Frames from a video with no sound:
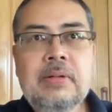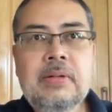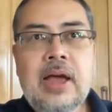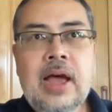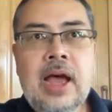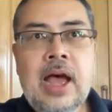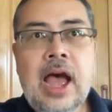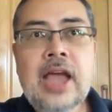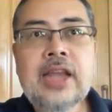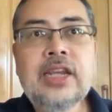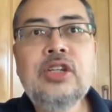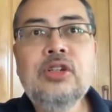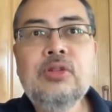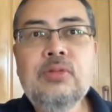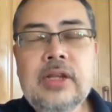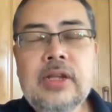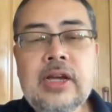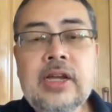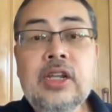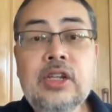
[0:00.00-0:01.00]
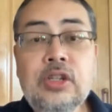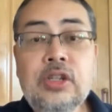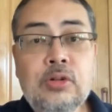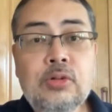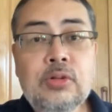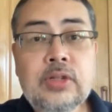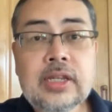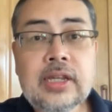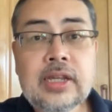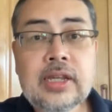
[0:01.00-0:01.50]
I need to learn a new
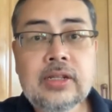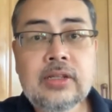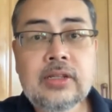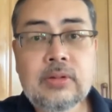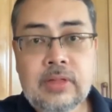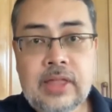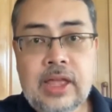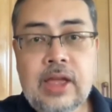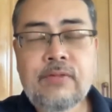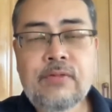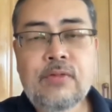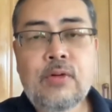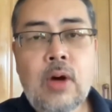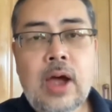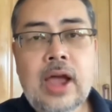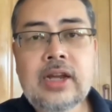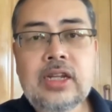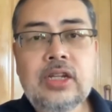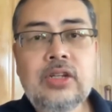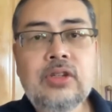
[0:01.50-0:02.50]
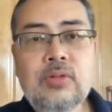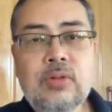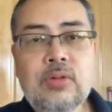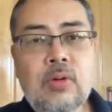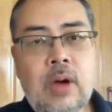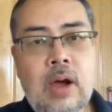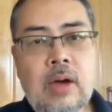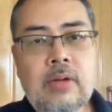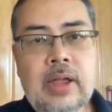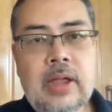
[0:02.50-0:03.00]
skill, so therefore I need to
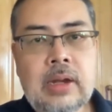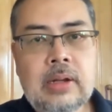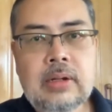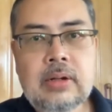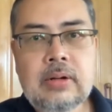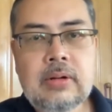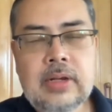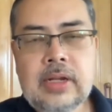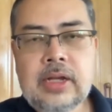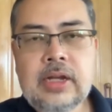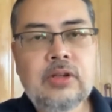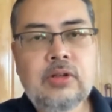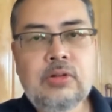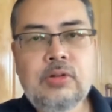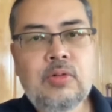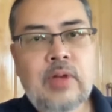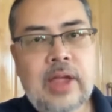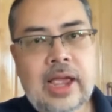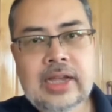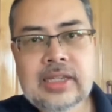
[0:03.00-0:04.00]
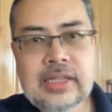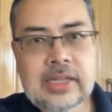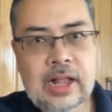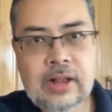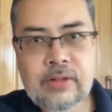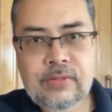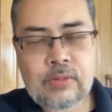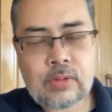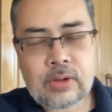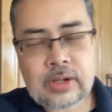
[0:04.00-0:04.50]
go out and learn to do
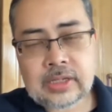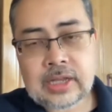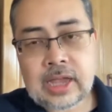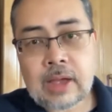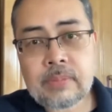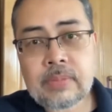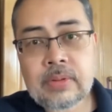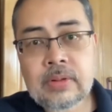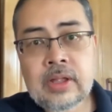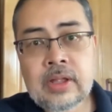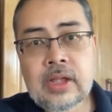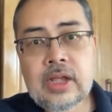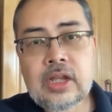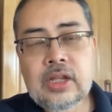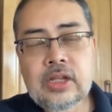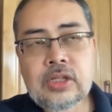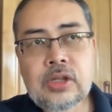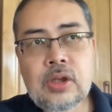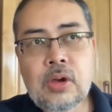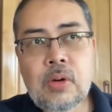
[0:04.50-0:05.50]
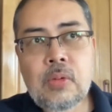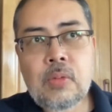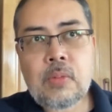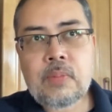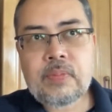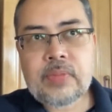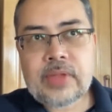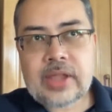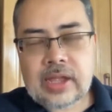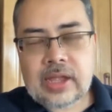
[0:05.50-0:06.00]
Excel, for example. So
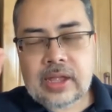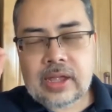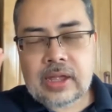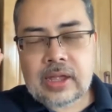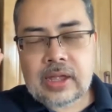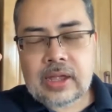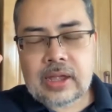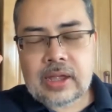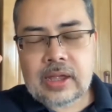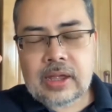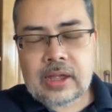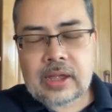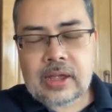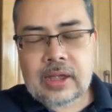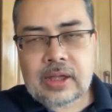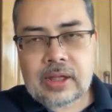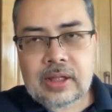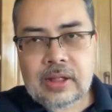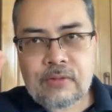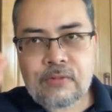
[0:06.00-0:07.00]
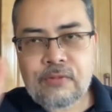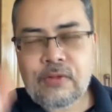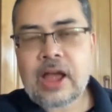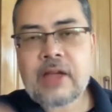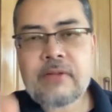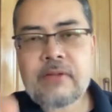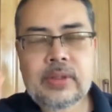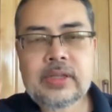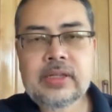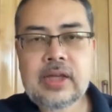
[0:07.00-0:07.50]

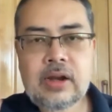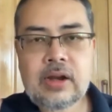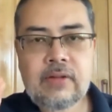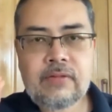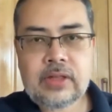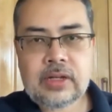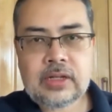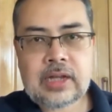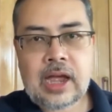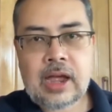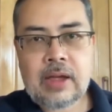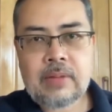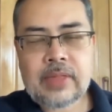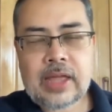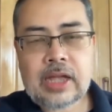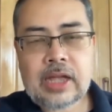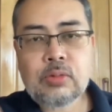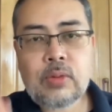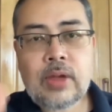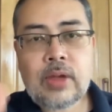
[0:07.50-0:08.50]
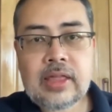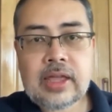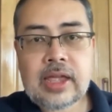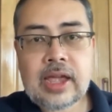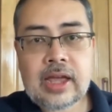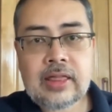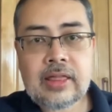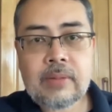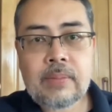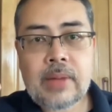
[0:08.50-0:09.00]
5% of the time, that's when they
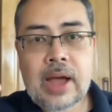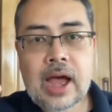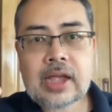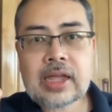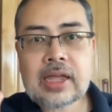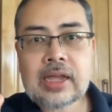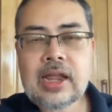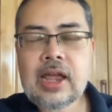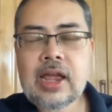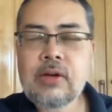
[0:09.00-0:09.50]
are in the market.